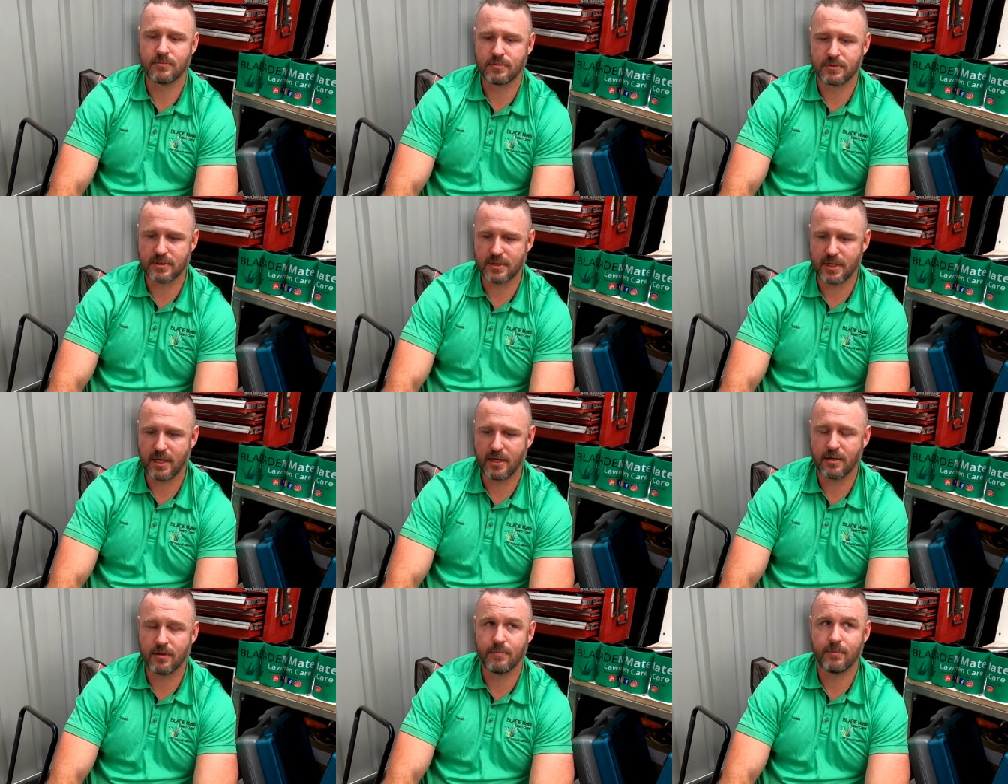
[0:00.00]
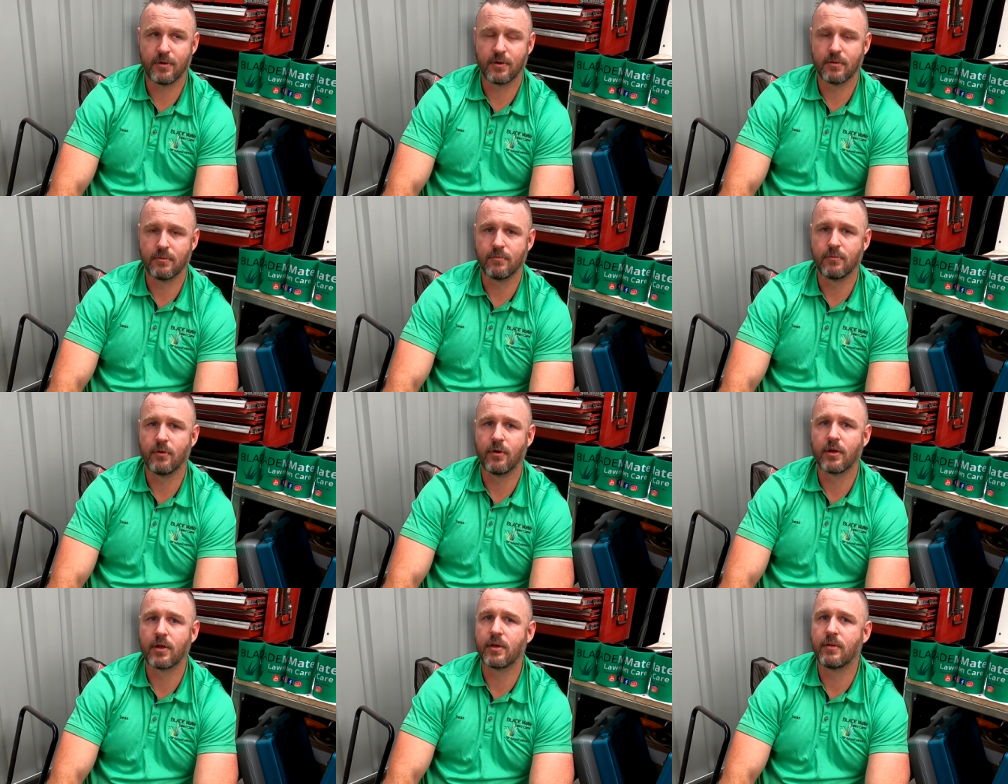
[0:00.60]
Start at the
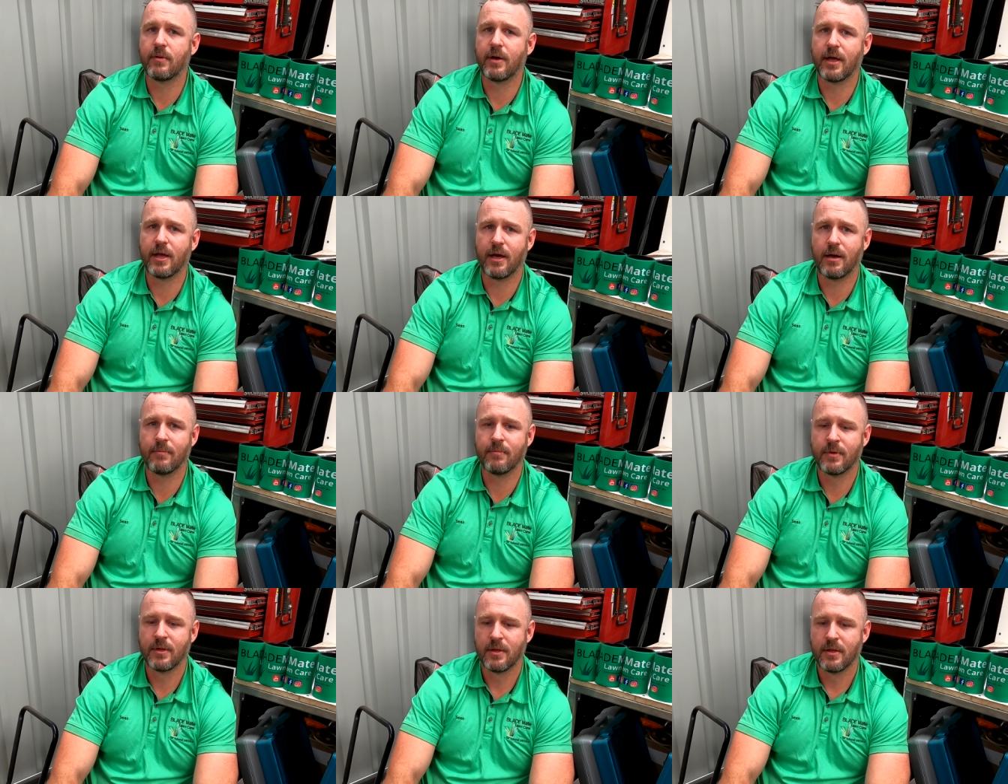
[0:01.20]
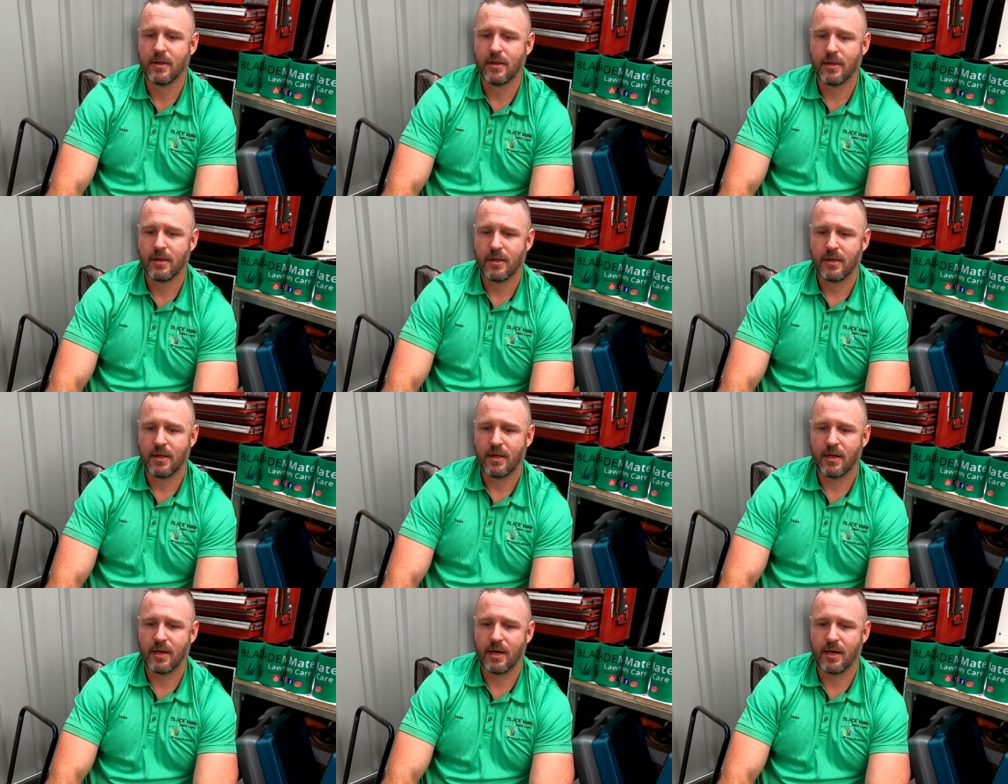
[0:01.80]
bottom, work your way up.
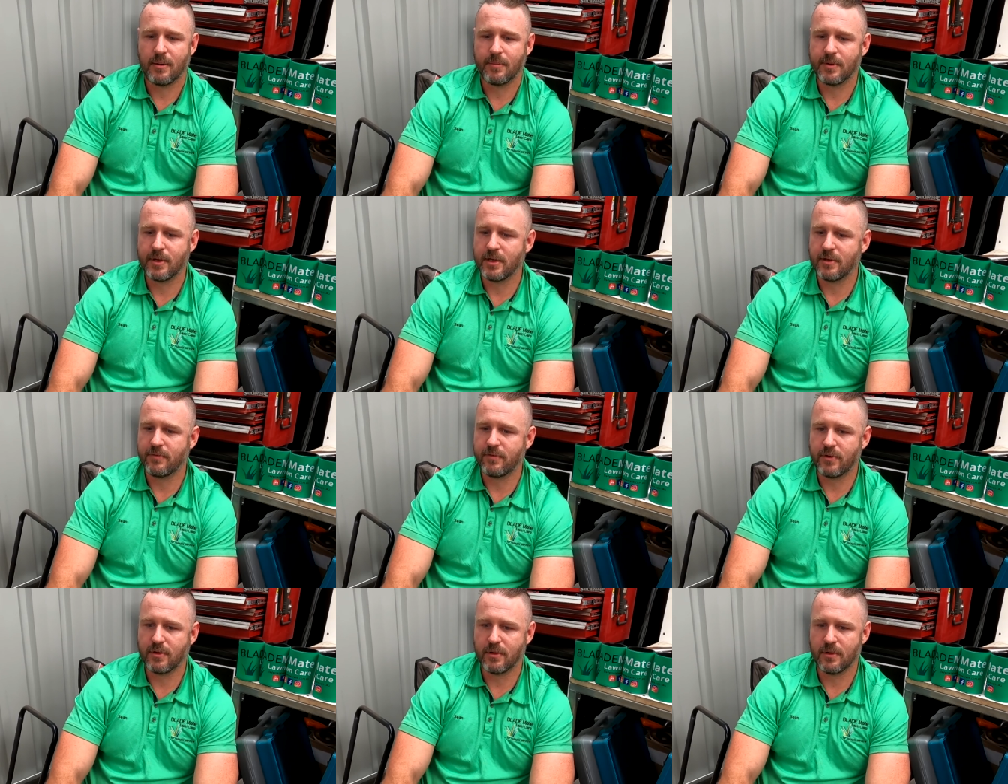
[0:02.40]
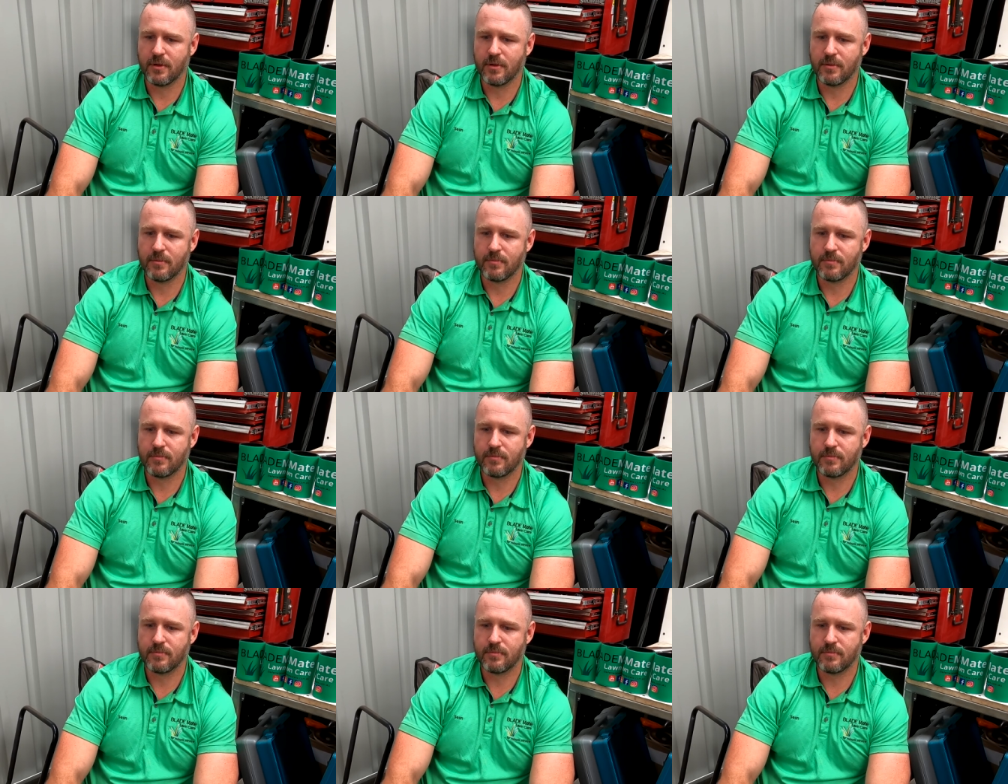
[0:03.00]
Um, and if
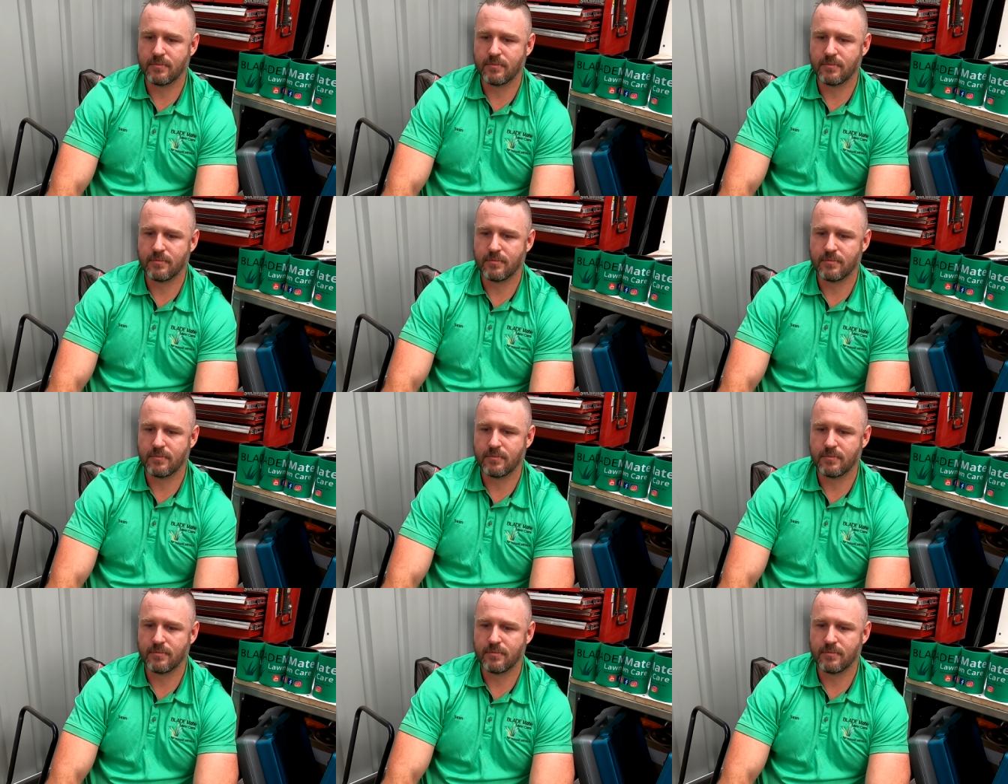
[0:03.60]
you